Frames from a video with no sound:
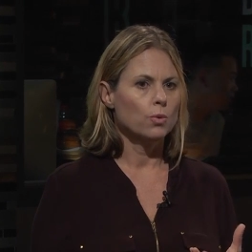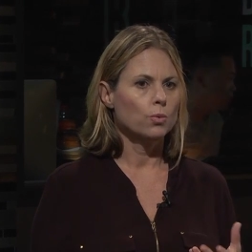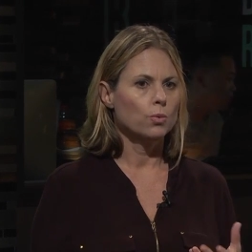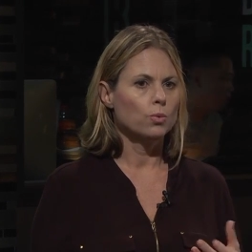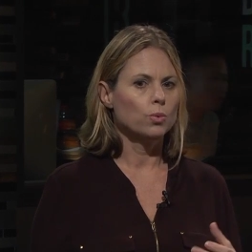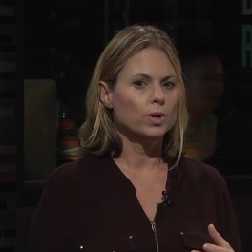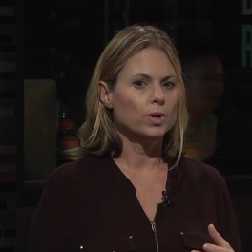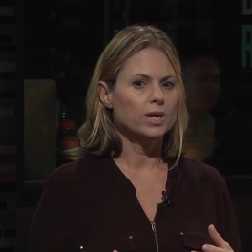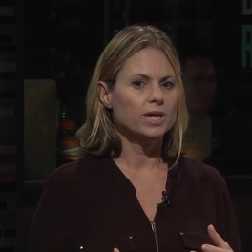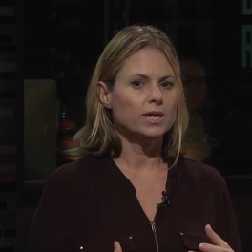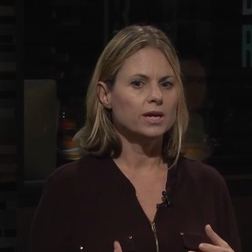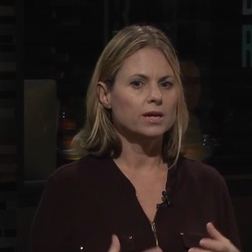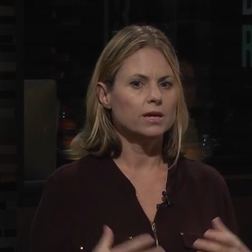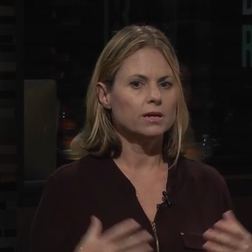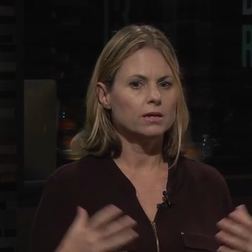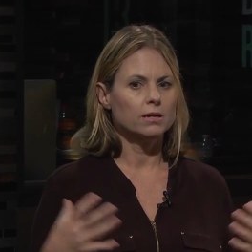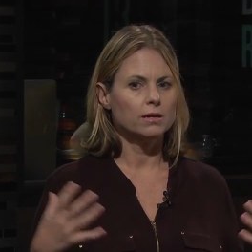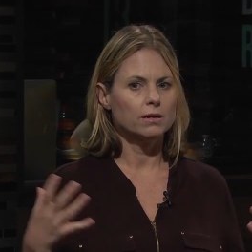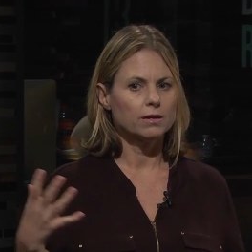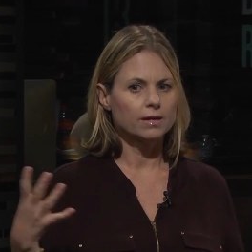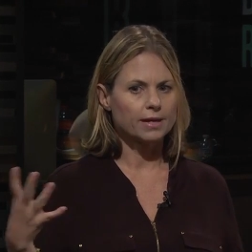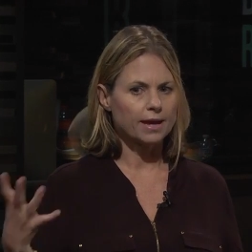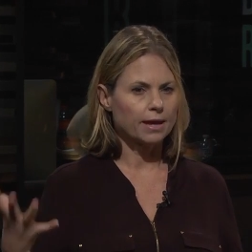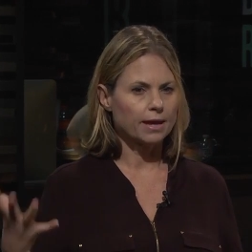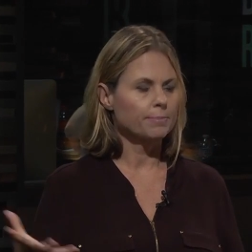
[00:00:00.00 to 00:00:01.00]
we
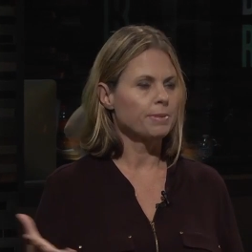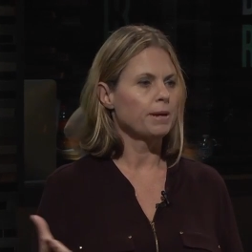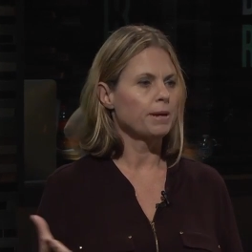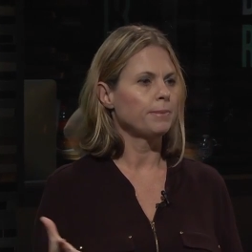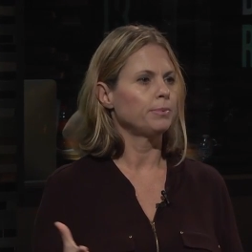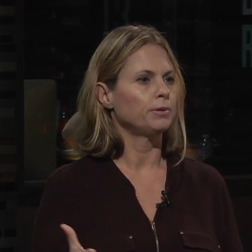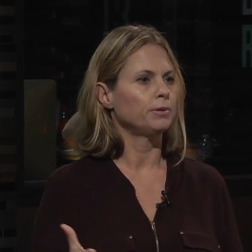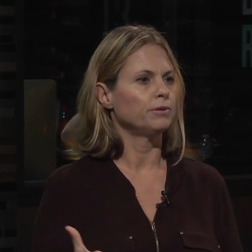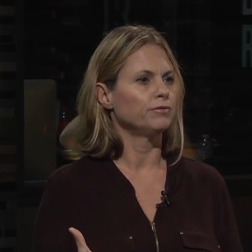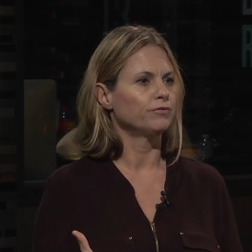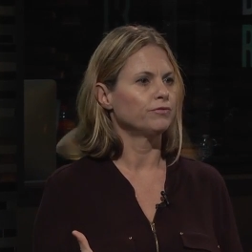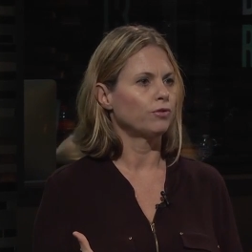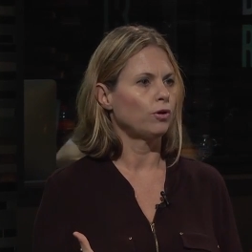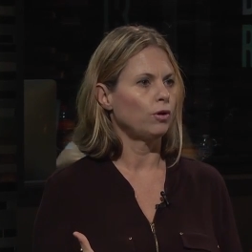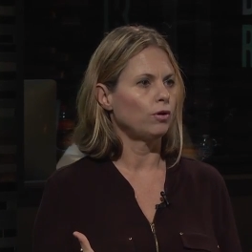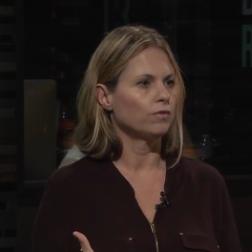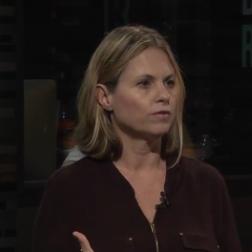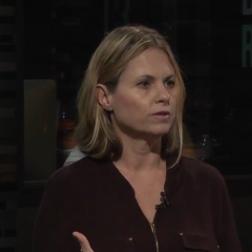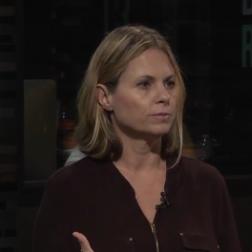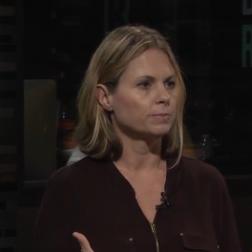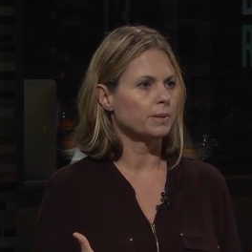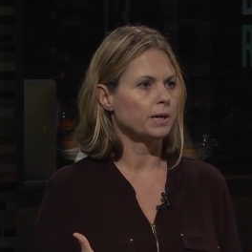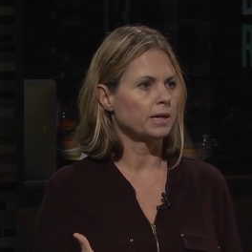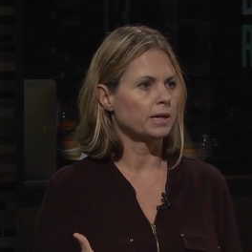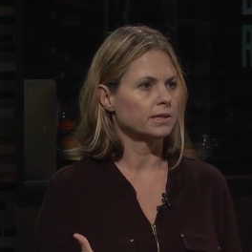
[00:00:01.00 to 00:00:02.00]
get people involved
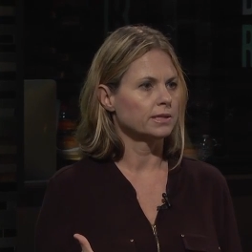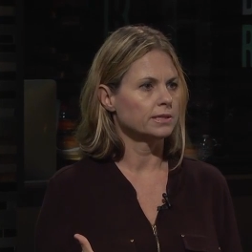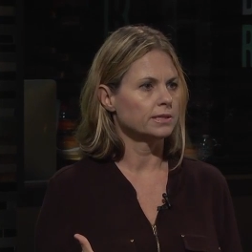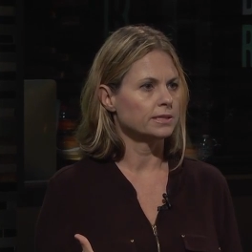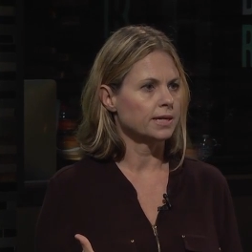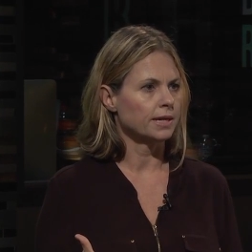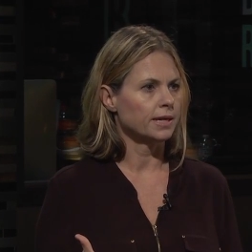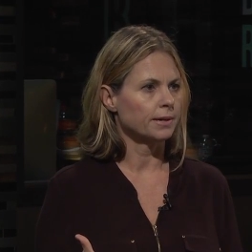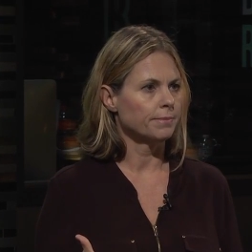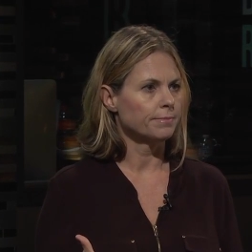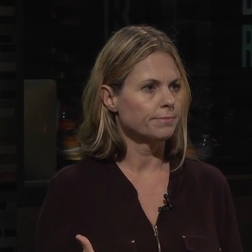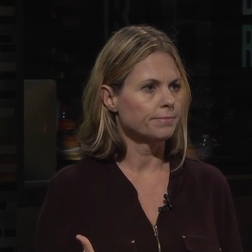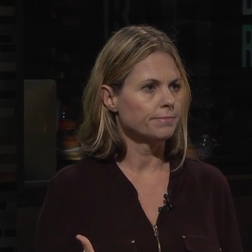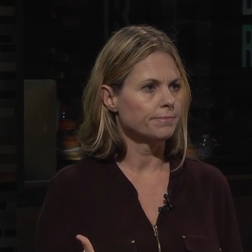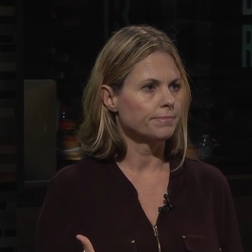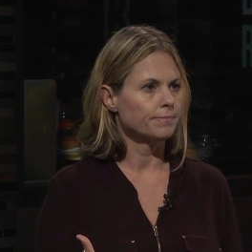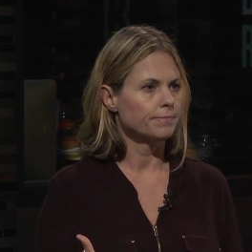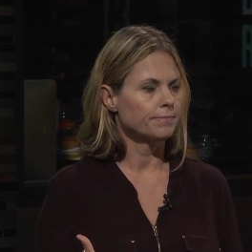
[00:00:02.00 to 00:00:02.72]
as part of the team,